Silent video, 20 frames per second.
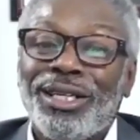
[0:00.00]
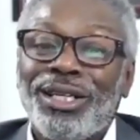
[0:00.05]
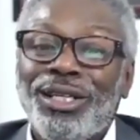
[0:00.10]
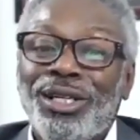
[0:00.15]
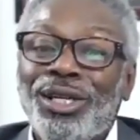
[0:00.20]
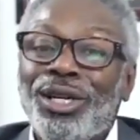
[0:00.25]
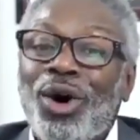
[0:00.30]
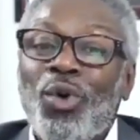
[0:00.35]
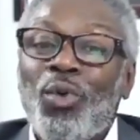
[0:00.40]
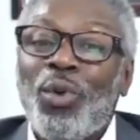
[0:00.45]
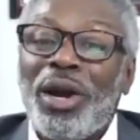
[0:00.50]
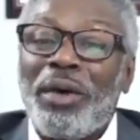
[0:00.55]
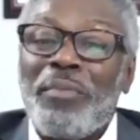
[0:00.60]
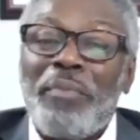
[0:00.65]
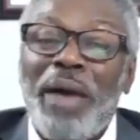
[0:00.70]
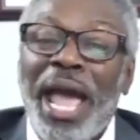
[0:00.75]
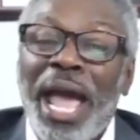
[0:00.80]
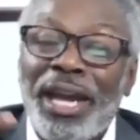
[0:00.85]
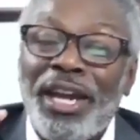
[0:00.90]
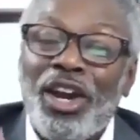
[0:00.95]
You know, when a
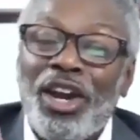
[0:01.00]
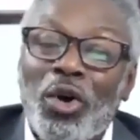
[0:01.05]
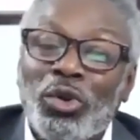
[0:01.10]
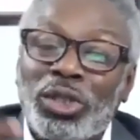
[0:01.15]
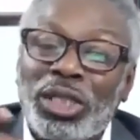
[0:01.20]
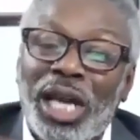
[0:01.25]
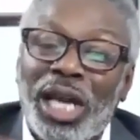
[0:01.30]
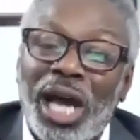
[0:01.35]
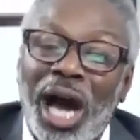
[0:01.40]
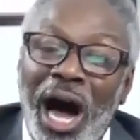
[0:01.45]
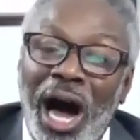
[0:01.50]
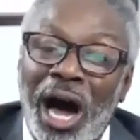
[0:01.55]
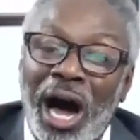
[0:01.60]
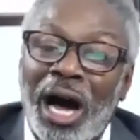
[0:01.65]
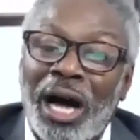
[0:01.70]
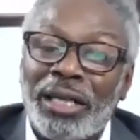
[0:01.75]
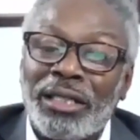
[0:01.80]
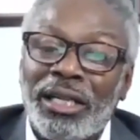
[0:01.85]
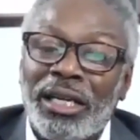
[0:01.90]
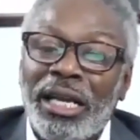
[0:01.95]
man knows
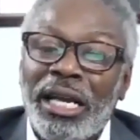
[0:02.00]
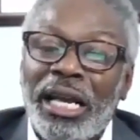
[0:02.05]
God,